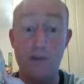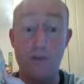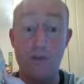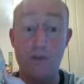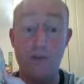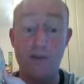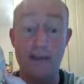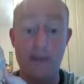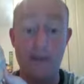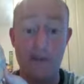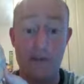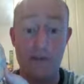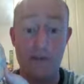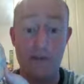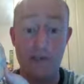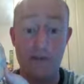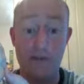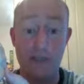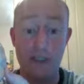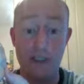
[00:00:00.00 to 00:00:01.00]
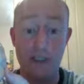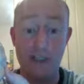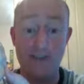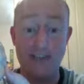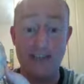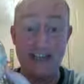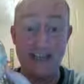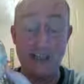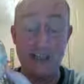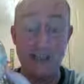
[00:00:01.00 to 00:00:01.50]
to one past life regression
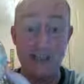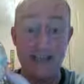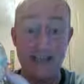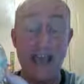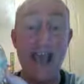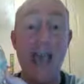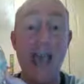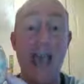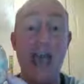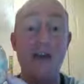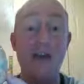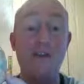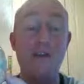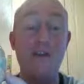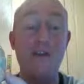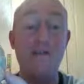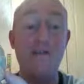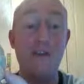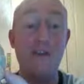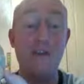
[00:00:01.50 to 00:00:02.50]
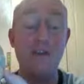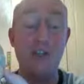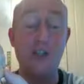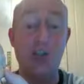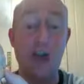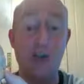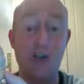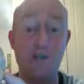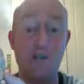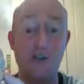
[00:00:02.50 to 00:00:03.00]
sessions, how to do future
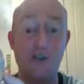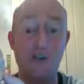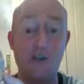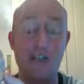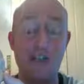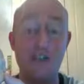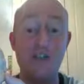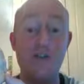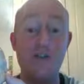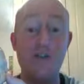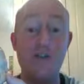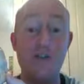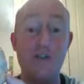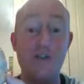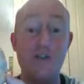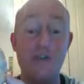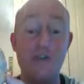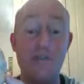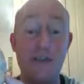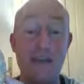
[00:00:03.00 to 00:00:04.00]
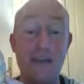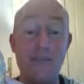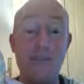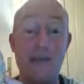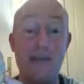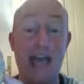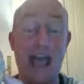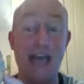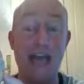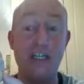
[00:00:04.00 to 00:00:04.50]
life progression so that the
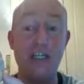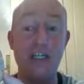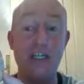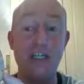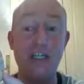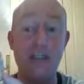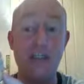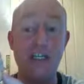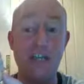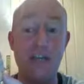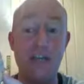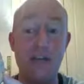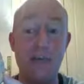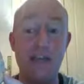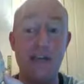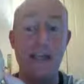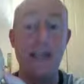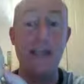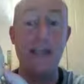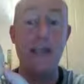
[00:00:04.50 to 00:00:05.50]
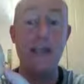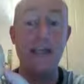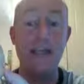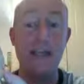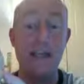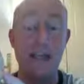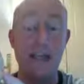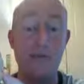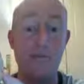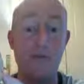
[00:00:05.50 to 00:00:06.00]
people actually genuinely can
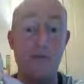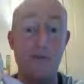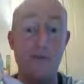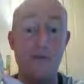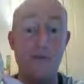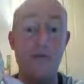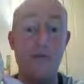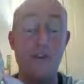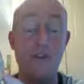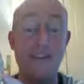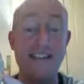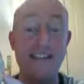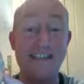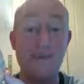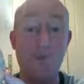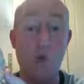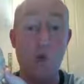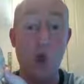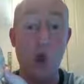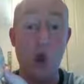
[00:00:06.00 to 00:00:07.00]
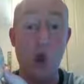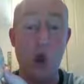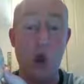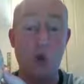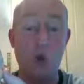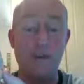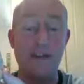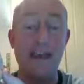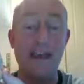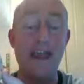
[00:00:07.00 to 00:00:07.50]
get proof that it's
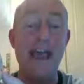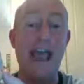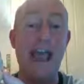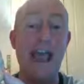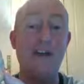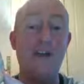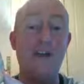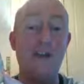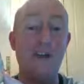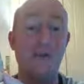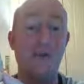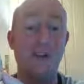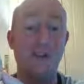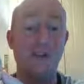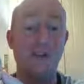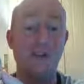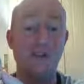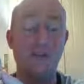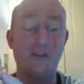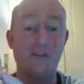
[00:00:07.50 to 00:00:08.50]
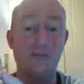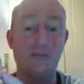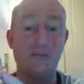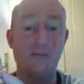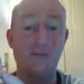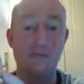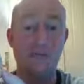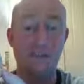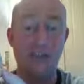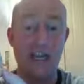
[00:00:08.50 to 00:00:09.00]
worked, how to do astral
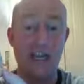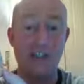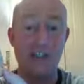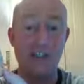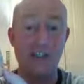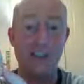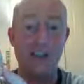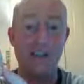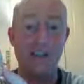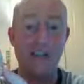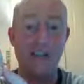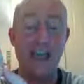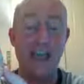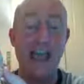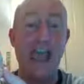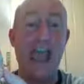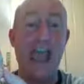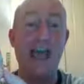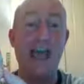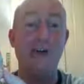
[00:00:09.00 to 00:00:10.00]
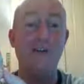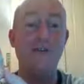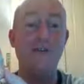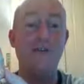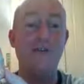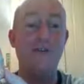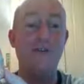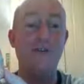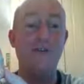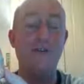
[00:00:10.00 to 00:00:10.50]
projections, how
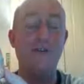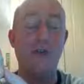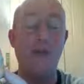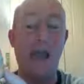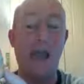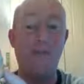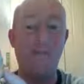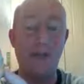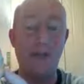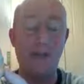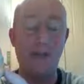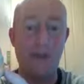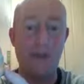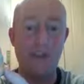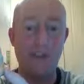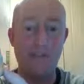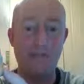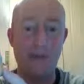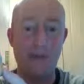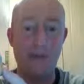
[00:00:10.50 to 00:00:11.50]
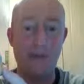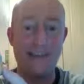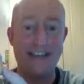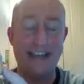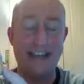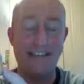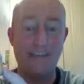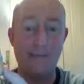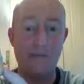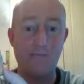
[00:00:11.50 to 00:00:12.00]
to have people experience
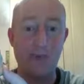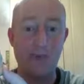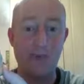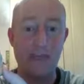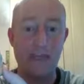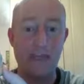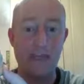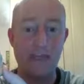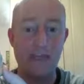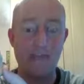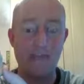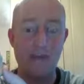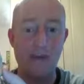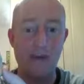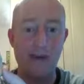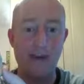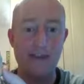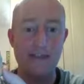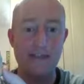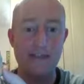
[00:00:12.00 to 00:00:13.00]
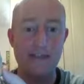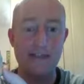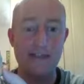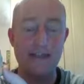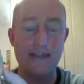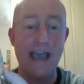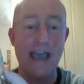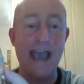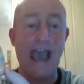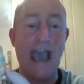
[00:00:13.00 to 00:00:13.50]
out of body
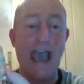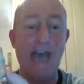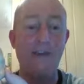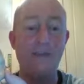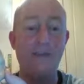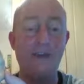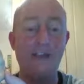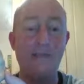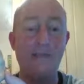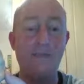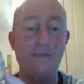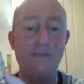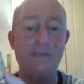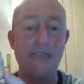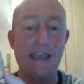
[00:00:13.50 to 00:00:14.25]
experiences, how to give them